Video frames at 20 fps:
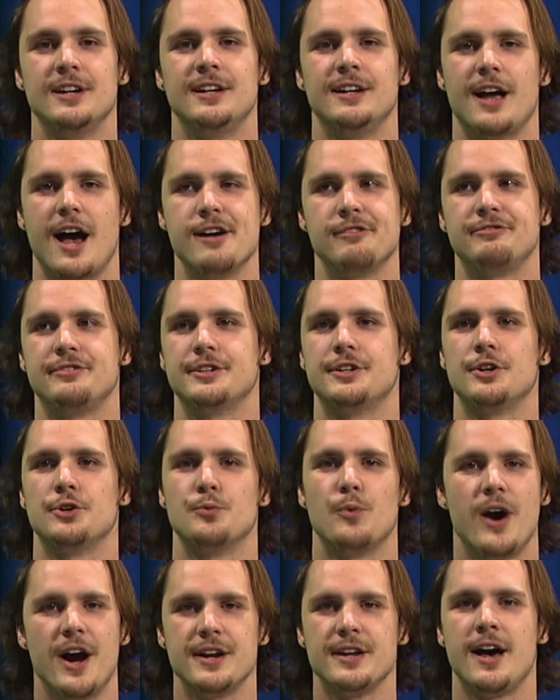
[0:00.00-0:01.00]
I figured,
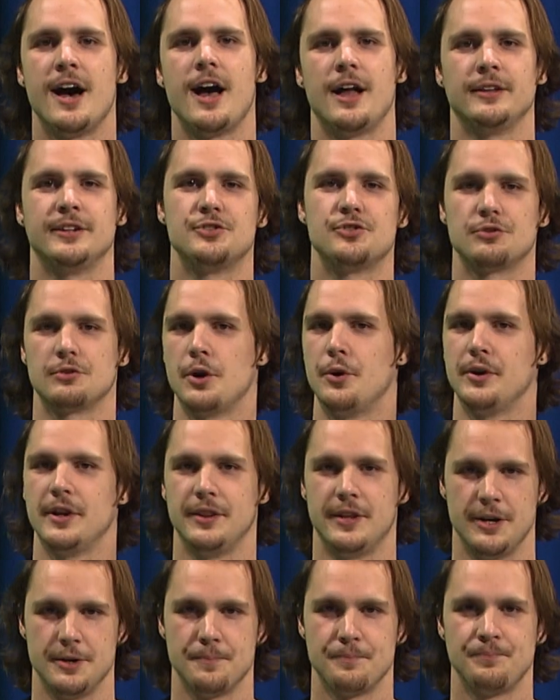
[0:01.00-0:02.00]
why not? Let's throw it in
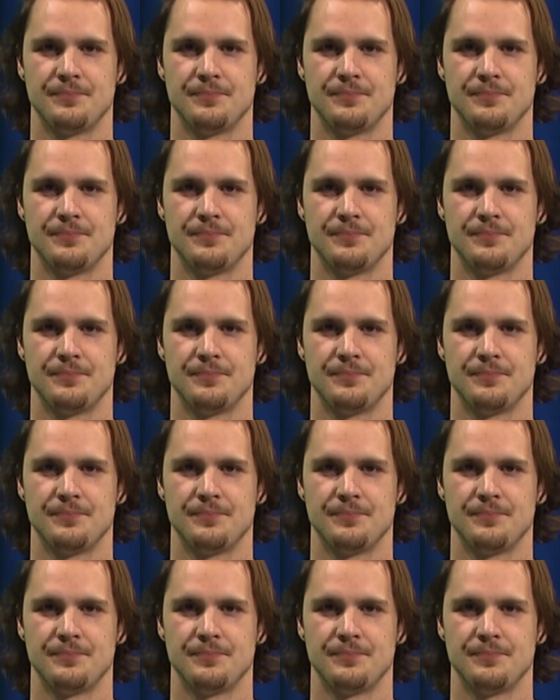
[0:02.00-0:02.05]
there.